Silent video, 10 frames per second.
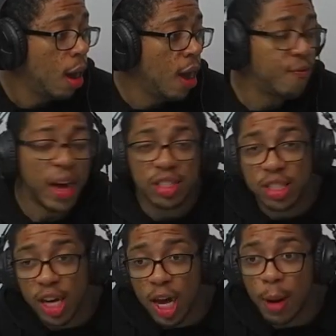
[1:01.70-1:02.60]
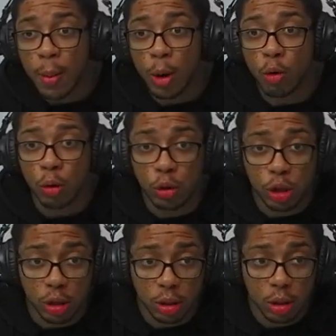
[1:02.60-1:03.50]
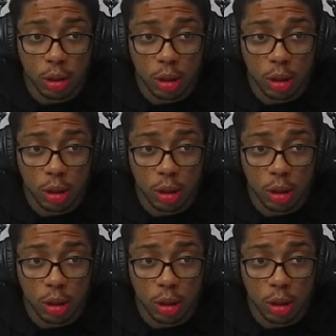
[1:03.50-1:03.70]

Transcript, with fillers: if I seem crucial,